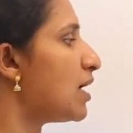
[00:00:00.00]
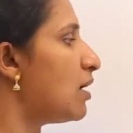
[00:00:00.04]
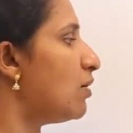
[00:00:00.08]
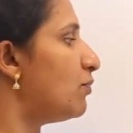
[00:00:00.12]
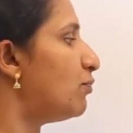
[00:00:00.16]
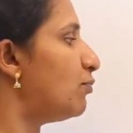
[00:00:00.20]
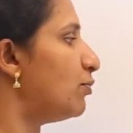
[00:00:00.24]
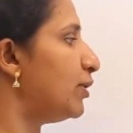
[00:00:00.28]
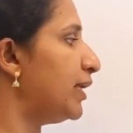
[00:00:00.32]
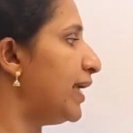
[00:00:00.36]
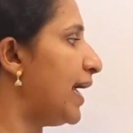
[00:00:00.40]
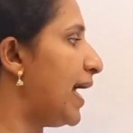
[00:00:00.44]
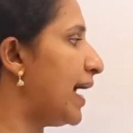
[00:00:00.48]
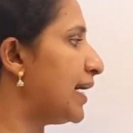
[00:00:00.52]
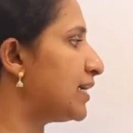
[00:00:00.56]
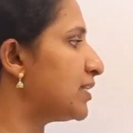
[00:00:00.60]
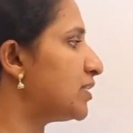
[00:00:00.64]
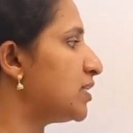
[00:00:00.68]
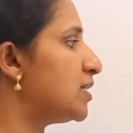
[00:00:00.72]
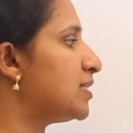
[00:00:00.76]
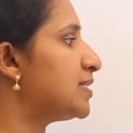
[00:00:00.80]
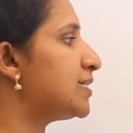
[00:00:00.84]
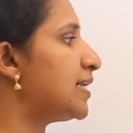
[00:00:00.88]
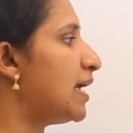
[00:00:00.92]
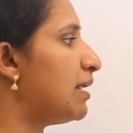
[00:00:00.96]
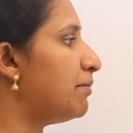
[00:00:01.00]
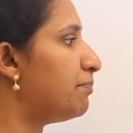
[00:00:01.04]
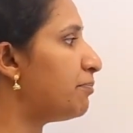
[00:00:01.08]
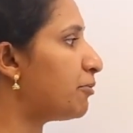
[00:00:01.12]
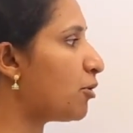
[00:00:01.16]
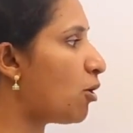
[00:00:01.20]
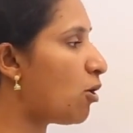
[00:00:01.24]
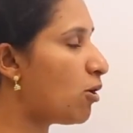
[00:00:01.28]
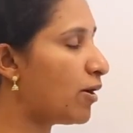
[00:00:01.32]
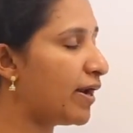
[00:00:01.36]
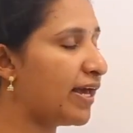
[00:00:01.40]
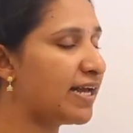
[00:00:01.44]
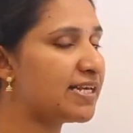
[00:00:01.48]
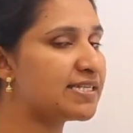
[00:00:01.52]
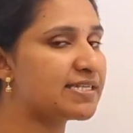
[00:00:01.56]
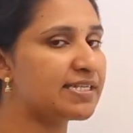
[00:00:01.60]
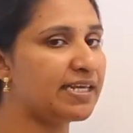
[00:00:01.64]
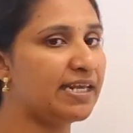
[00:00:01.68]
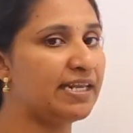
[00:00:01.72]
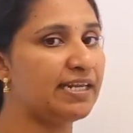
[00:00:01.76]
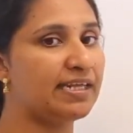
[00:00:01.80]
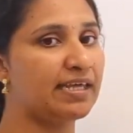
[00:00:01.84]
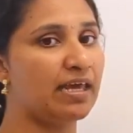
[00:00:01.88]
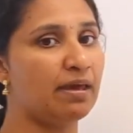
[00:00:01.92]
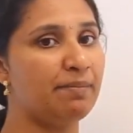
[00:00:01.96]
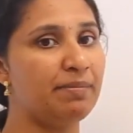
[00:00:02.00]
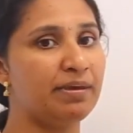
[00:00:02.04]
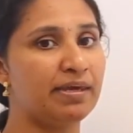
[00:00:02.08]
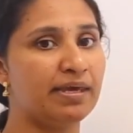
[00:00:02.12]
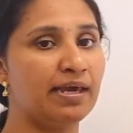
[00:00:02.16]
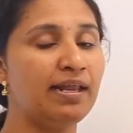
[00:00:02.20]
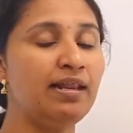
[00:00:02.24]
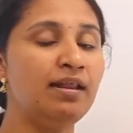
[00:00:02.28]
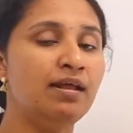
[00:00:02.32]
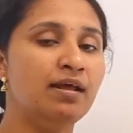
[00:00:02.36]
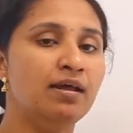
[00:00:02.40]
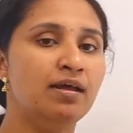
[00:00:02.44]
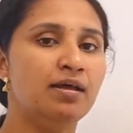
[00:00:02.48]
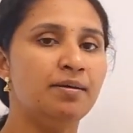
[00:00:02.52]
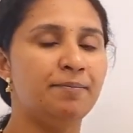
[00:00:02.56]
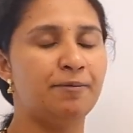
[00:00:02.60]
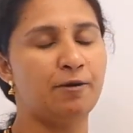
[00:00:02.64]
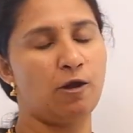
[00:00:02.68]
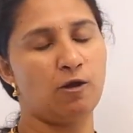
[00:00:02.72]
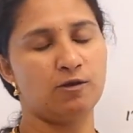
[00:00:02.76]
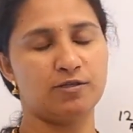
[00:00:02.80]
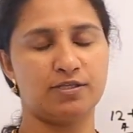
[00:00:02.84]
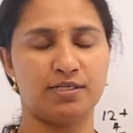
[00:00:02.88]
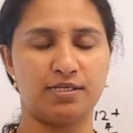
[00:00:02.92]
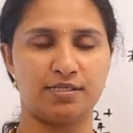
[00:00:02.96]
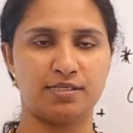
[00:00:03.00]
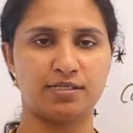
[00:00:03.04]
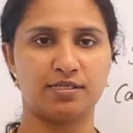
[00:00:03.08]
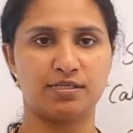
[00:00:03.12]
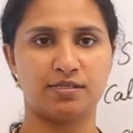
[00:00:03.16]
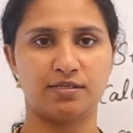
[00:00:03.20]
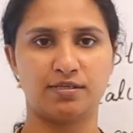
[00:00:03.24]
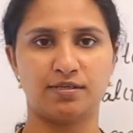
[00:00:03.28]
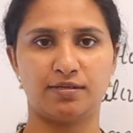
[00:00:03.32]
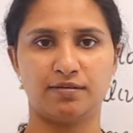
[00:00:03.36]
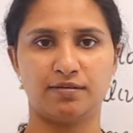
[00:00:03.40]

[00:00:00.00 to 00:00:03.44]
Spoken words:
of reactants and products in chemical process.